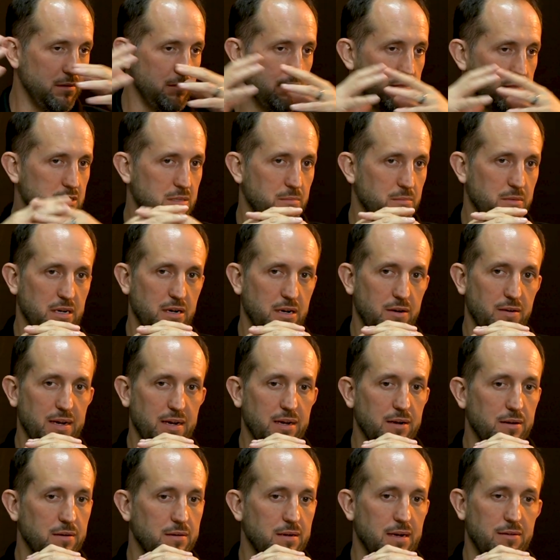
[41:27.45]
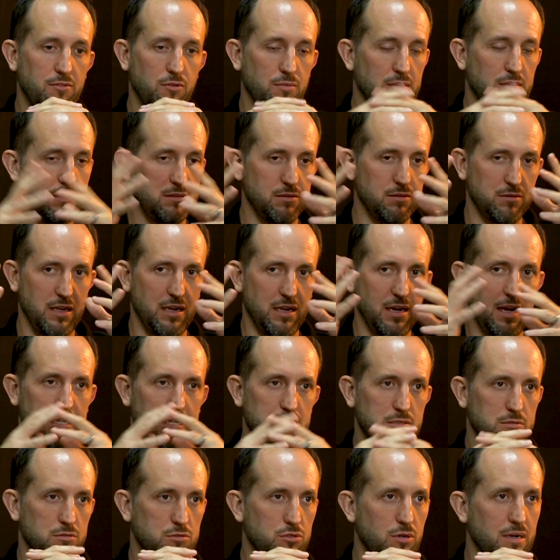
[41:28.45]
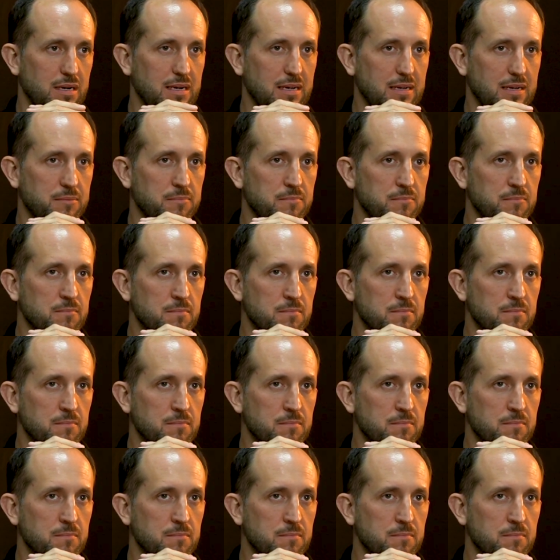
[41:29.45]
seminary or never went to theological training.